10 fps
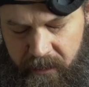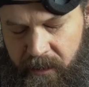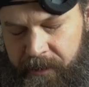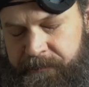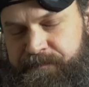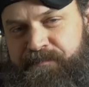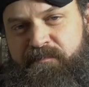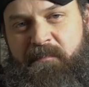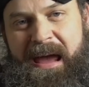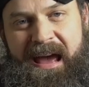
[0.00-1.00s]
Oh,
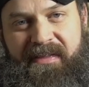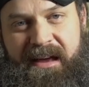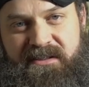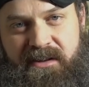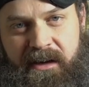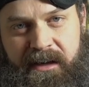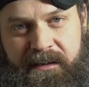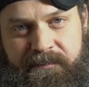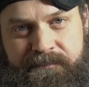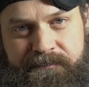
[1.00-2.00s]
man, that's good.
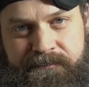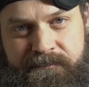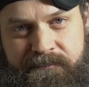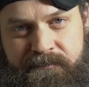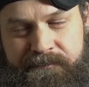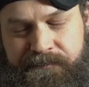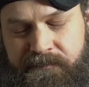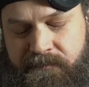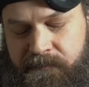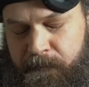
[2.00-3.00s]
It's been
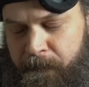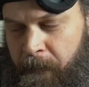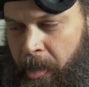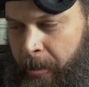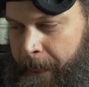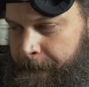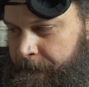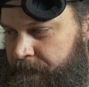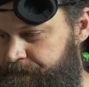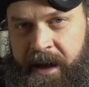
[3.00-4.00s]
said plenty of times
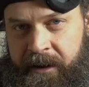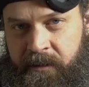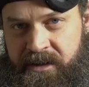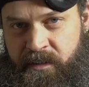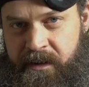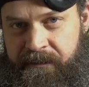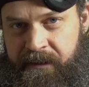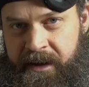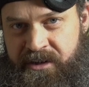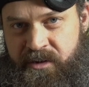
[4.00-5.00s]
before, but a daiquiri is one of the
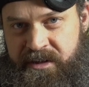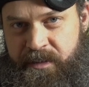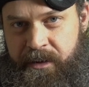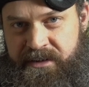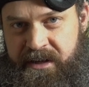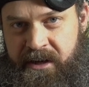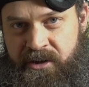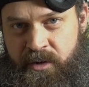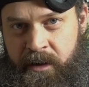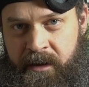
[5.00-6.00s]
finest drinks a person can
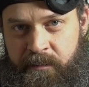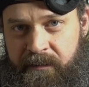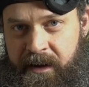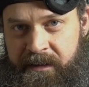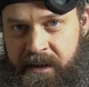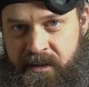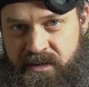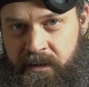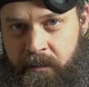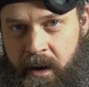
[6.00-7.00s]
enjoy, provided they use
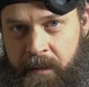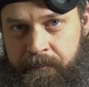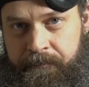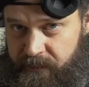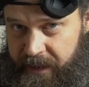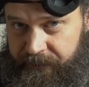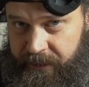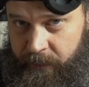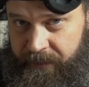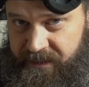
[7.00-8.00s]
good rum.
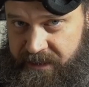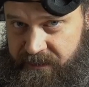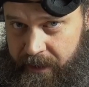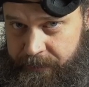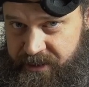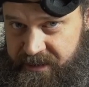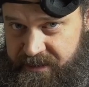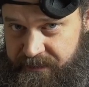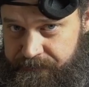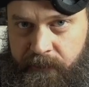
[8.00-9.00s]
Thankfully, we have tons of options.